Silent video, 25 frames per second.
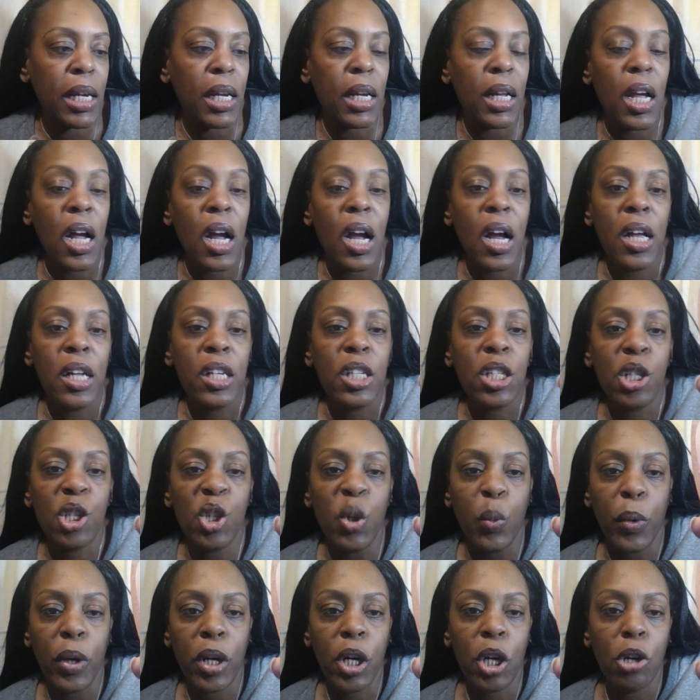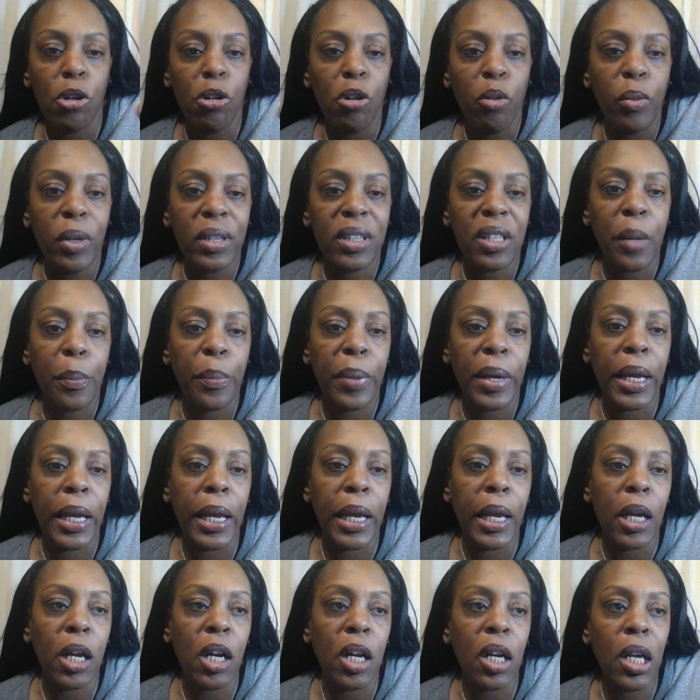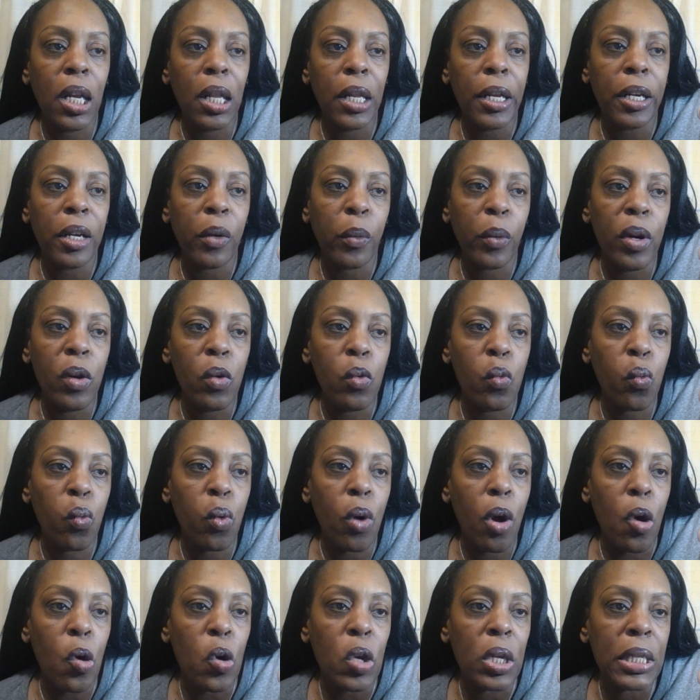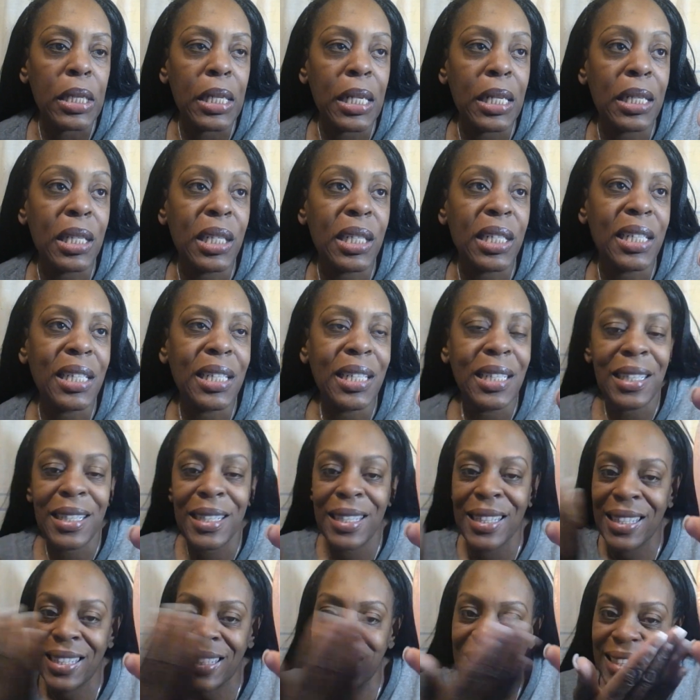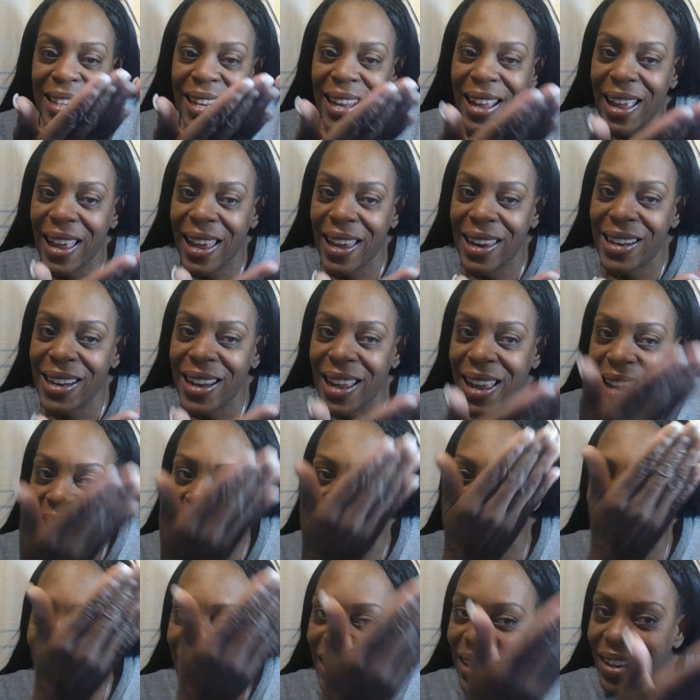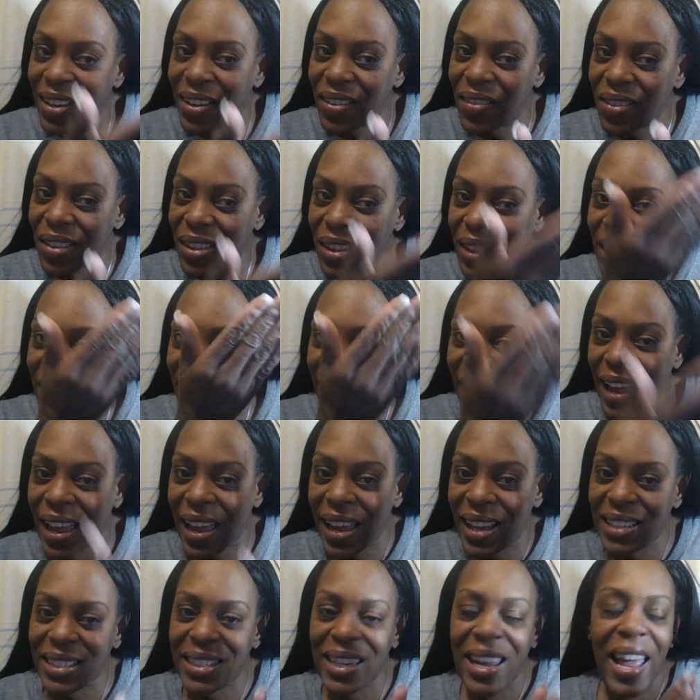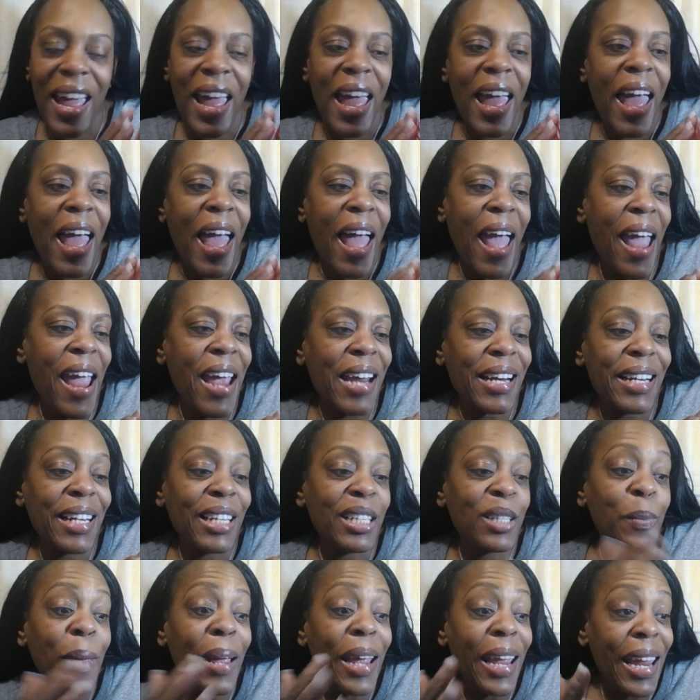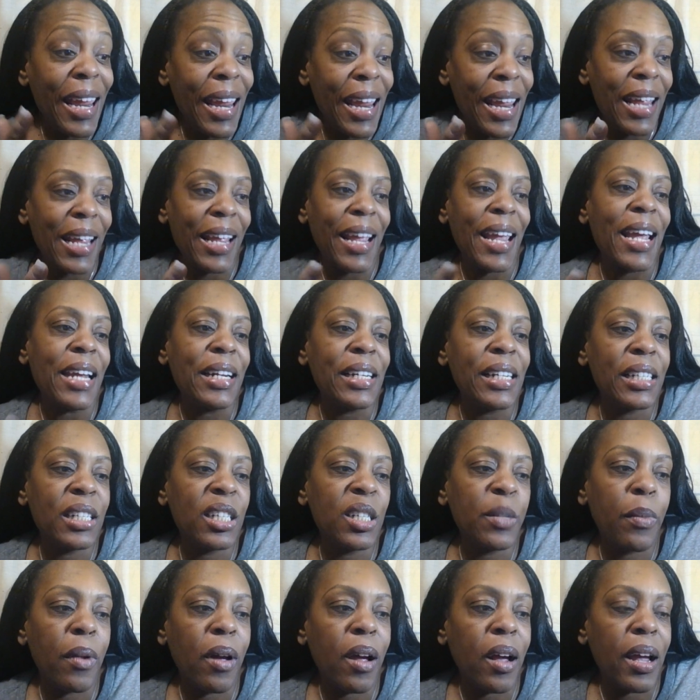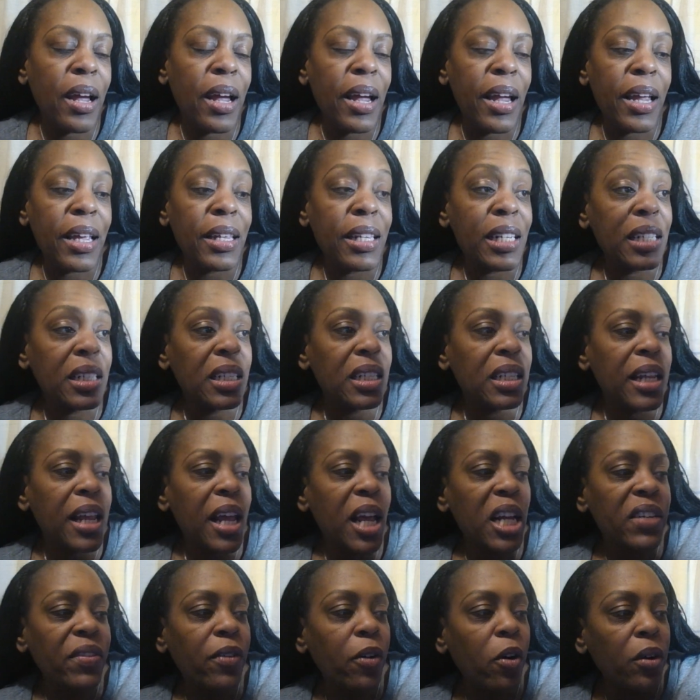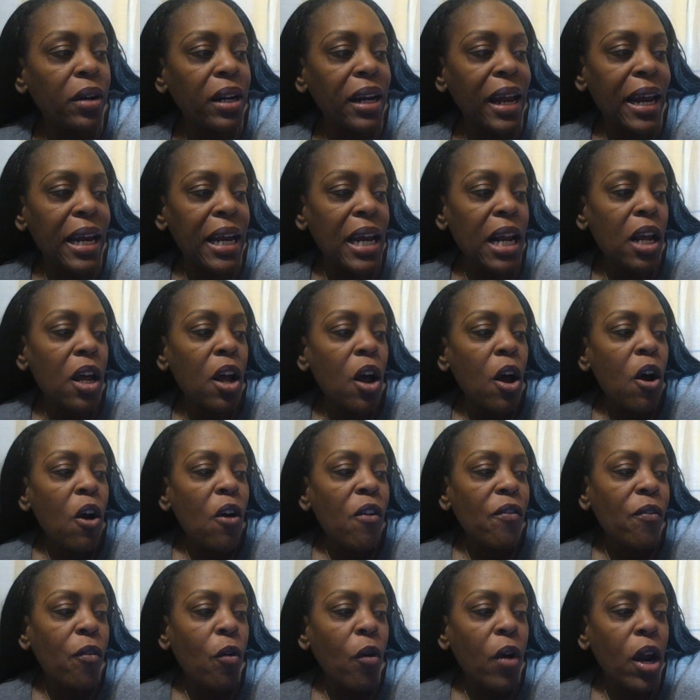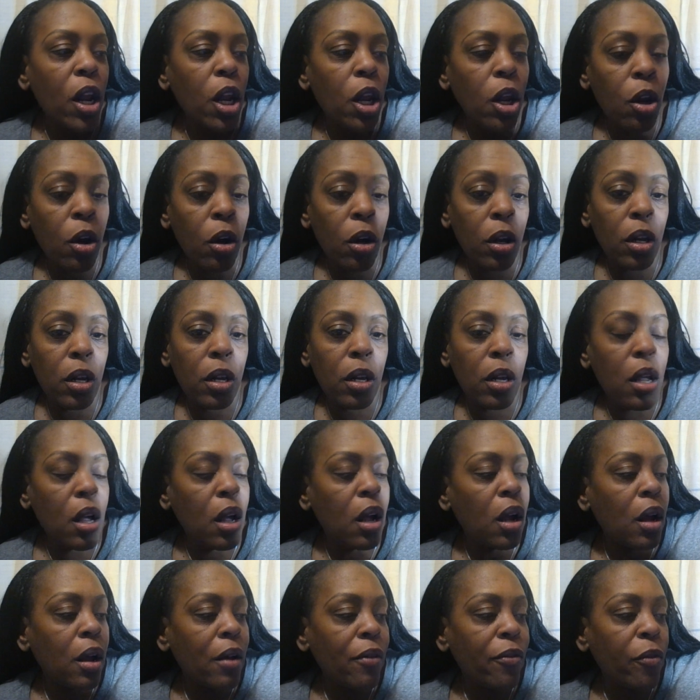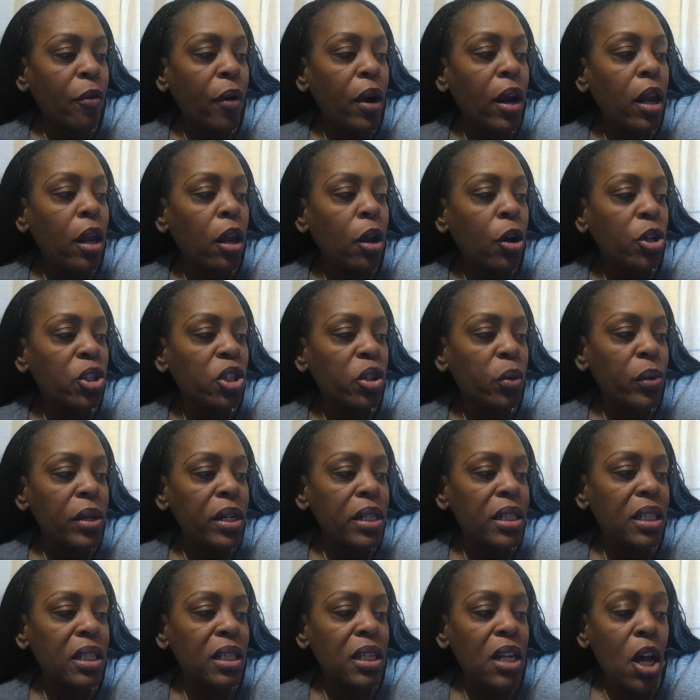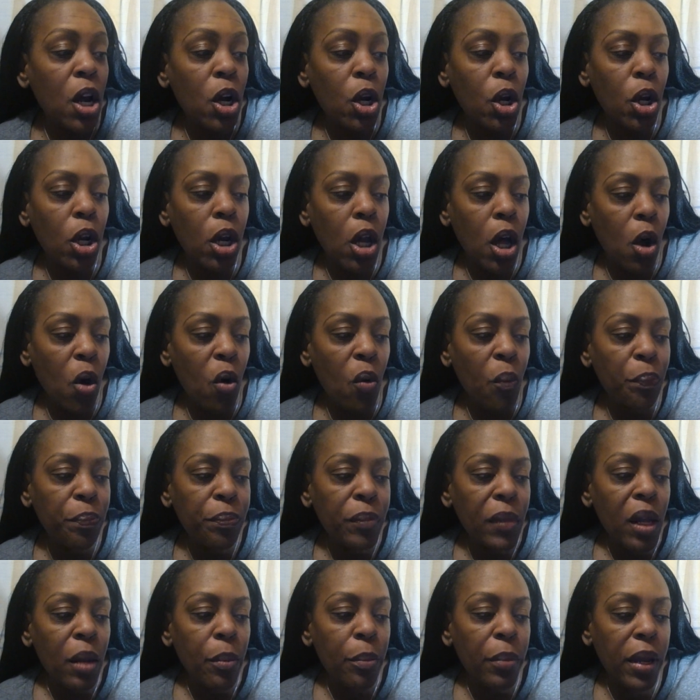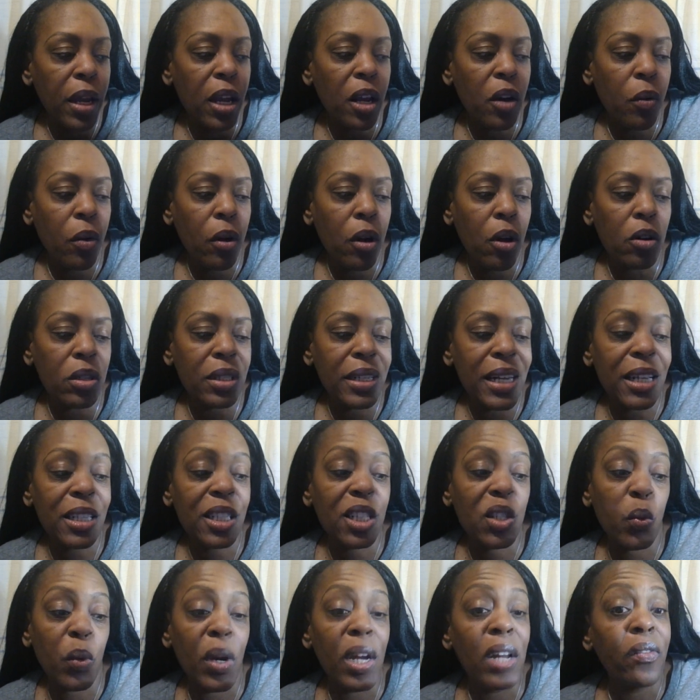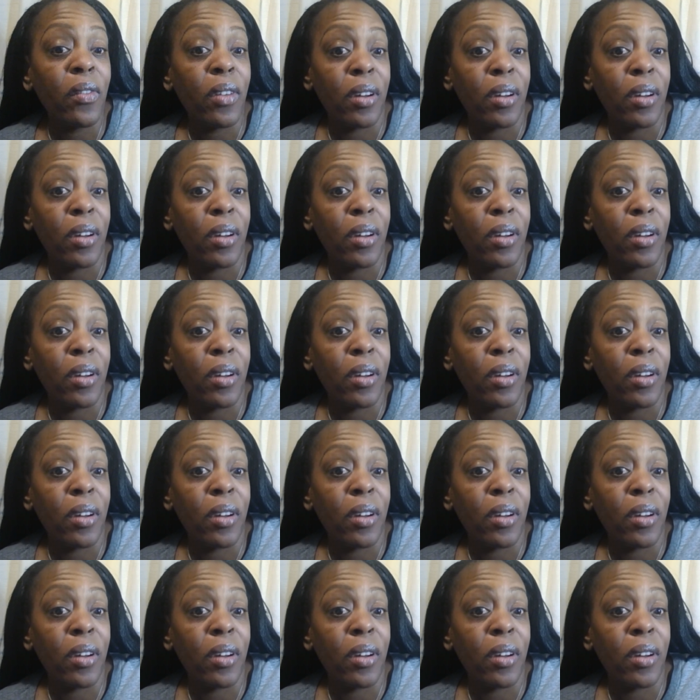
Super cute with the pink glittery rose design. I love that. And it's pink and this is by, this is the exfoliating for a, uh, for a lustrous glow. Pink rose and sweet vanilla.